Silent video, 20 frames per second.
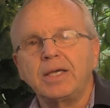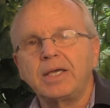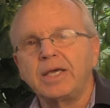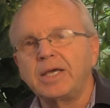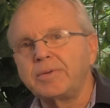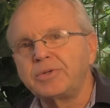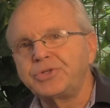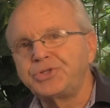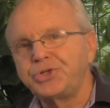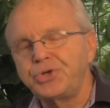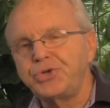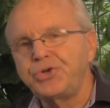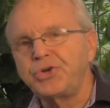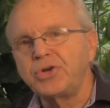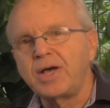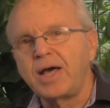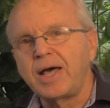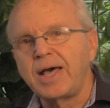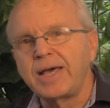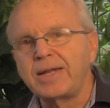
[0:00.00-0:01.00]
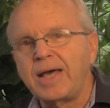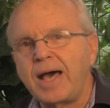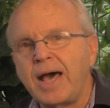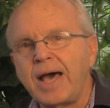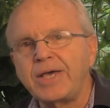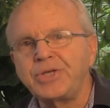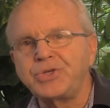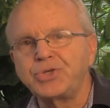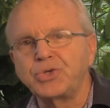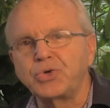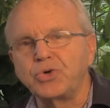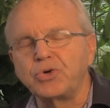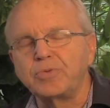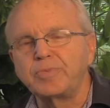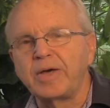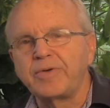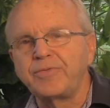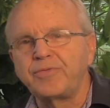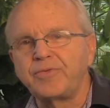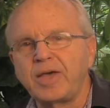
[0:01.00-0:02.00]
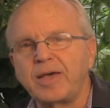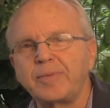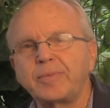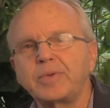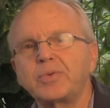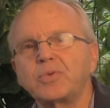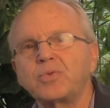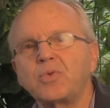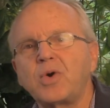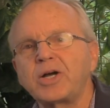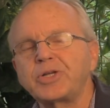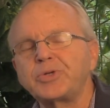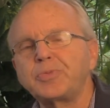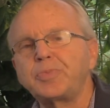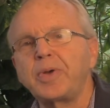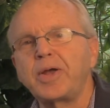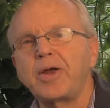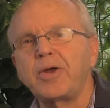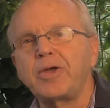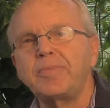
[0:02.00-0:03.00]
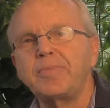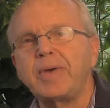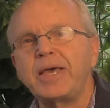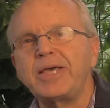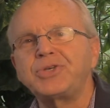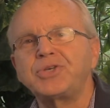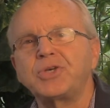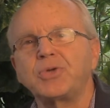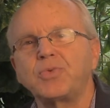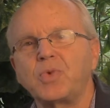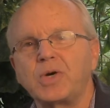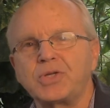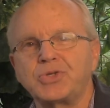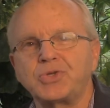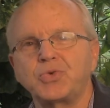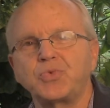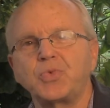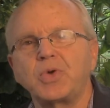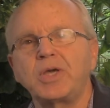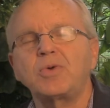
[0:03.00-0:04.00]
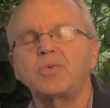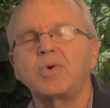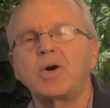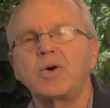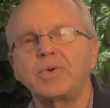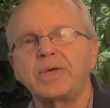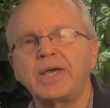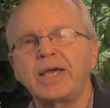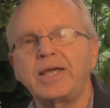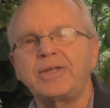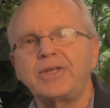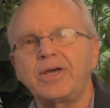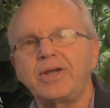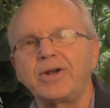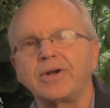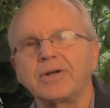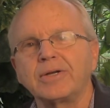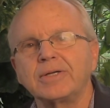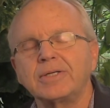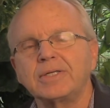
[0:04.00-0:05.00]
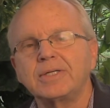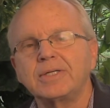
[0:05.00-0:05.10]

In junior high and high school, my family would watch Perry Mason once a week while we ate dinner.